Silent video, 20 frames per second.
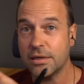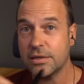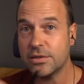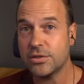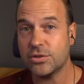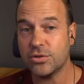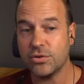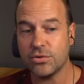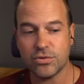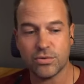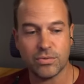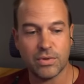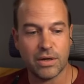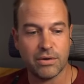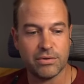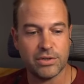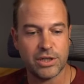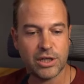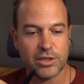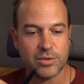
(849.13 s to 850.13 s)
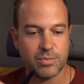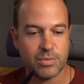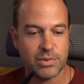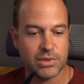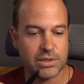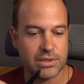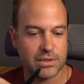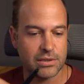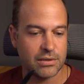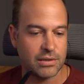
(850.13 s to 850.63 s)
stores all their
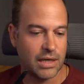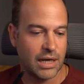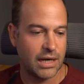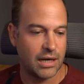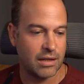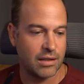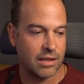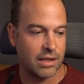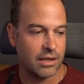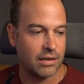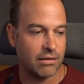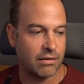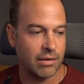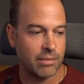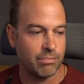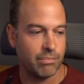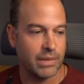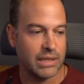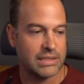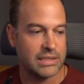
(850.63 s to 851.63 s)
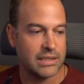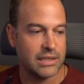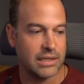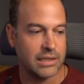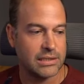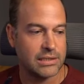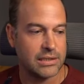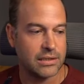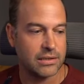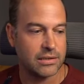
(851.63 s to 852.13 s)
adjustments and anything like
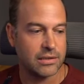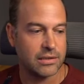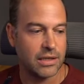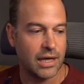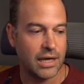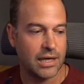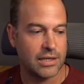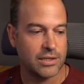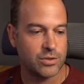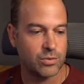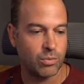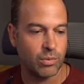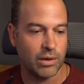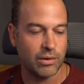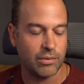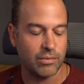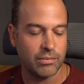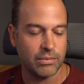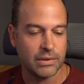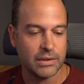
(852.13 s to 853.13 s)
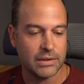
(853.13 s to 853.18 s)
metadata as well.